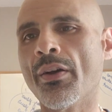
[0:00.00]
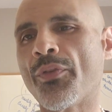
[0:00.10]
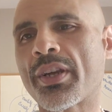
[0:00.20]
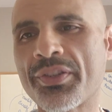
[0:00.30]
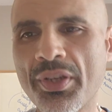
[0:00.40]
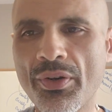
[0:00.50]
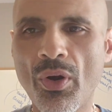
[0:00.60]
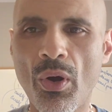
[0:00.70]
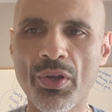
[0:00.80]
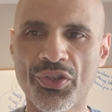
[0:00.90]
For
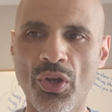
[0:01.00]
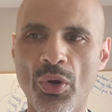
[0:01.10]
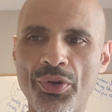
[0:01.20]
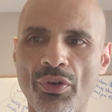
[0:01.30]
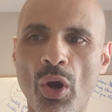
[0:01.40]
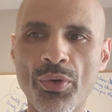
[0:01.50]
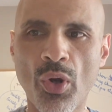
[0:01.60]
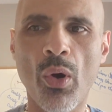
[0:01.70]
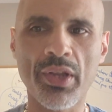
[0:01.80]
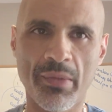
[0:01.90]
consider also your own
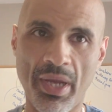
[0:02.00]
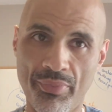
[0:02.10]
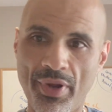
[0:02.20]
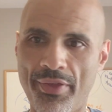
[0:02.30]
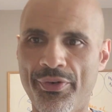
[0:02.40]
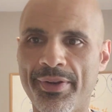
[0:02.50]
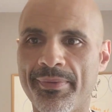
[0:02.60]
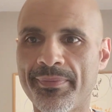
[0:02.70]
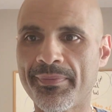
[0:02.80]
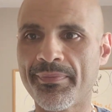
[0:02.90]
calling, my brethren.
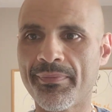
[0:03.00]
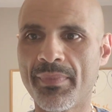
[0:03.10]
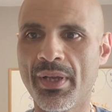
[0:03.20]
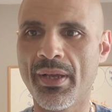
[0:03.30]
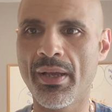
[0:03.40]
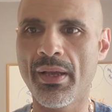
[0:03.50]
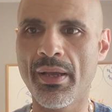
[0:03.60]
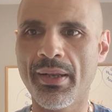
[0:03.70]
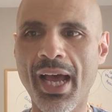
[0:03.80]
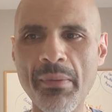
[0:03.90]

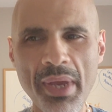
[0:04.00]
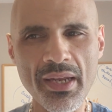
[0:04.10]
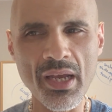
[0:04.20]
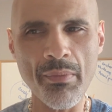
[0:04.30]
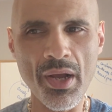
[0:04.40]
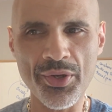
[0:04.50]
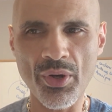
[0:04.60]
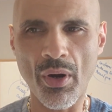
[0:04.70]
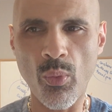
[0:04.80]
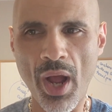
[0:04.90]
Not many among
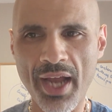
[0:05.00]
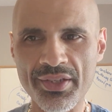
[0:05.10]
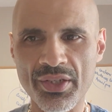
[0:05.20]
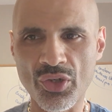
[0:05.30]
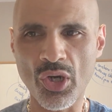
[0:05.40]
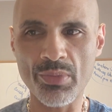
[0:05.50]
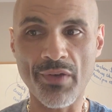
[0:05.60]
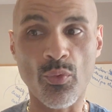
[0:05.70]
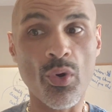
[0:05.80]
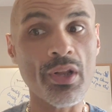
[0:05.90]
you are wise in terms
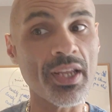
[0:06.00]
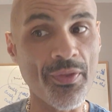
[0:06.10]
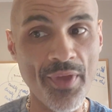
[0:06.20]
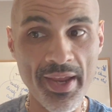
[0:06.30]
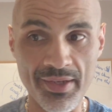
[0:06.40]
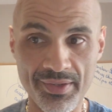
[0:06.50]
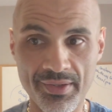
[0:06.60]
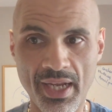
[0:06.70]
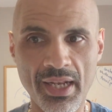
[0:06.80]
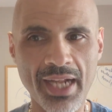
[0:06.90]
of worldly
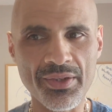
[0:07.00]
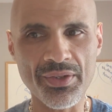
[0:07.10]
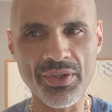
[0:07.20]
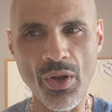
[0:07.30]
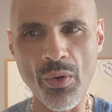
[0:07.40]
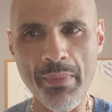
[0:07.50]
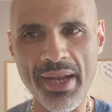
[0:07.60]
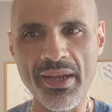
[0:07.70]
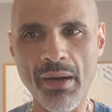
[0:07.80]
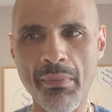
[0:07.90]
things, and not so
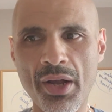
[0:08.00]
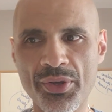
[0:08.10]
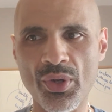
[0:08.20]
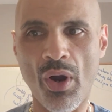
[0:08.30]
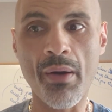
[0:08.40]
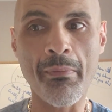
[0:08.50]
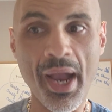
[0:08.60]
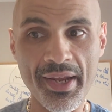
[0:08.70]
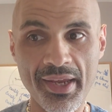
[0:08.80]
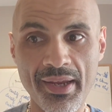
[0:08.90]
many among you are
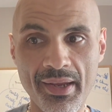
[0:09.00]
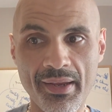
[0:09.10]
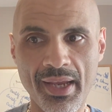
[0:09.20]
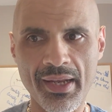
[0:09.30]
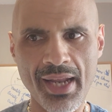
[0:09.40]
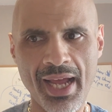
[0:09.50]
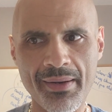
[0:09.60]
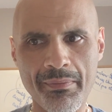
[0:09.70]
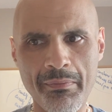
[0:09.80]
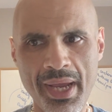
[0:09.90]
mighty, and
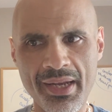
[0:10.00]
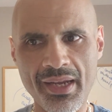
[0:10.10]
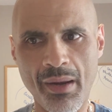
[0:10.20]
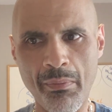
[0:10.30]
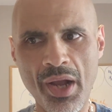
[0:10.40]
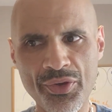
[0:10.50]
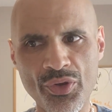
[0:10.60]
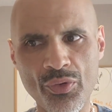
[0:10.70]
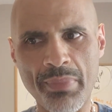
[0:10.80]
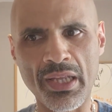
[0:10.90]
not many among
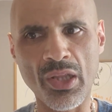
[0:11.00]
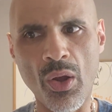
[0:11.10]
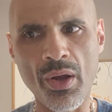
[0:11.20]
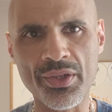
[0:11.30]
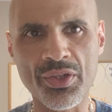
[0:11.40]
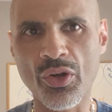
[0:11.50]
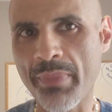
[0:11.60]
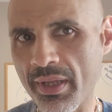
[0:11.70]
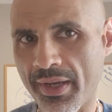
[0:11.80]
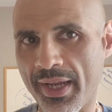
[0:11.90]
you belong to
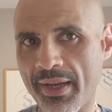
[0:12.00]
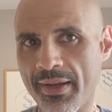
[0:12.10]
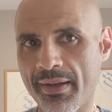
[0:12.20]
nobility.